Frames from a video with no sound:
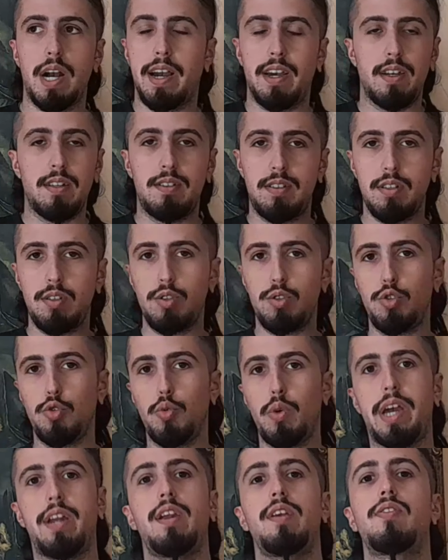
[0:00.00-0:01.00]
I didn't
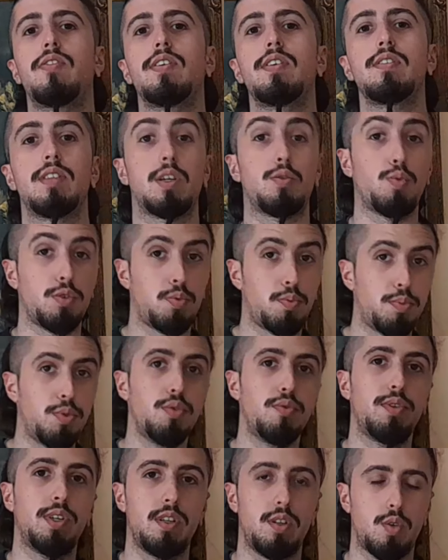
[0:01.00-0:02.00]
do anything that was
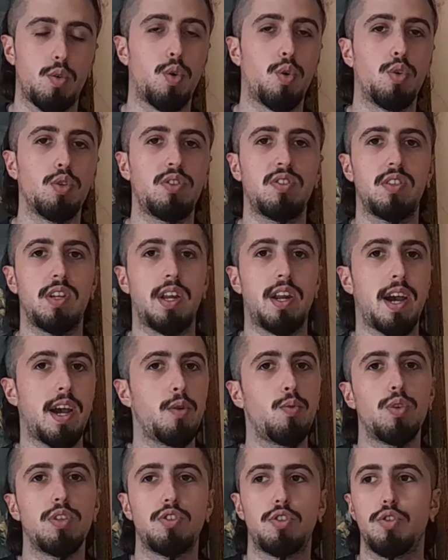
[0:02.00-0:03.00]
proven in court that
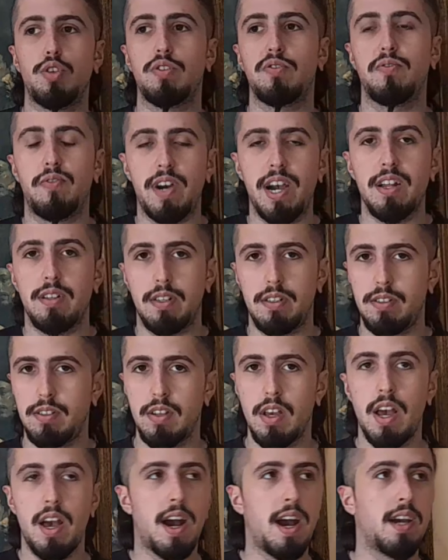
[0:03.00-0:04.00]
I was not violent
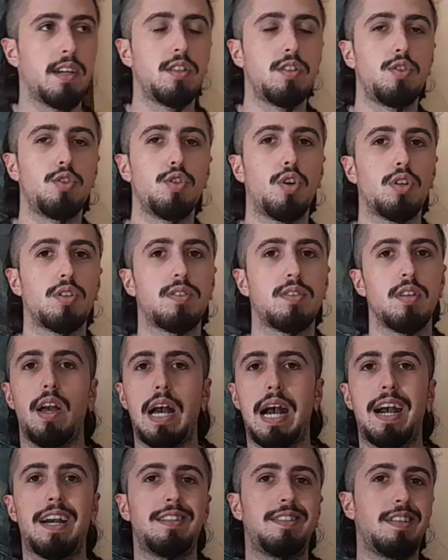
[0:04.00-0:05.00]
I did not
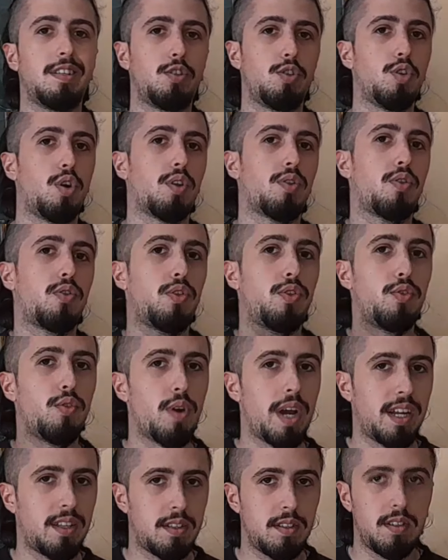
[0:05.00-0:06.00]
I did not
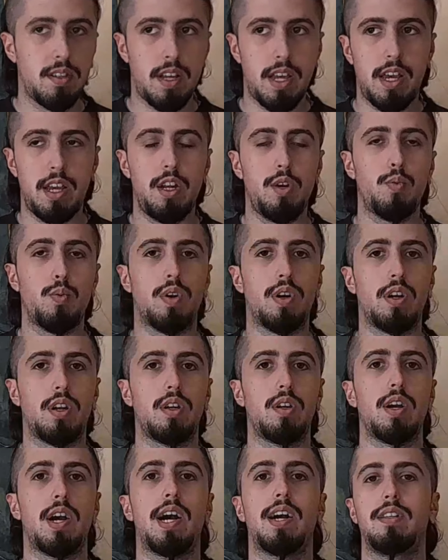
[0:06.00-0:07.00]
threaten
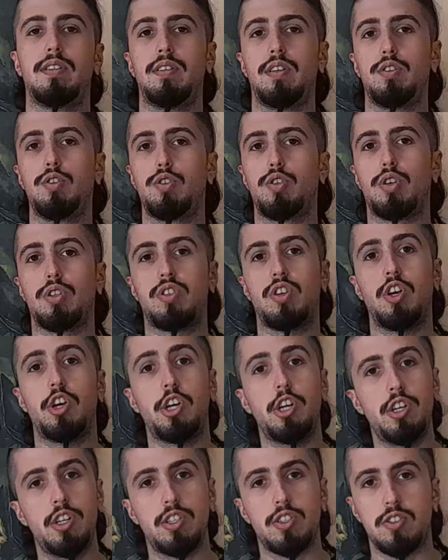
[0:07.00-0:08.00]
anyone. I did not
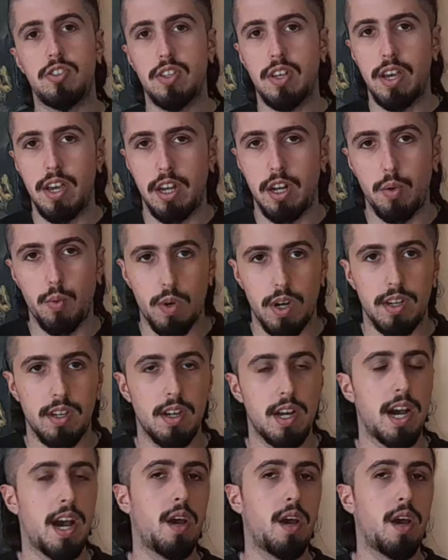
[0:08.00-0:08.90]
hurt anyone.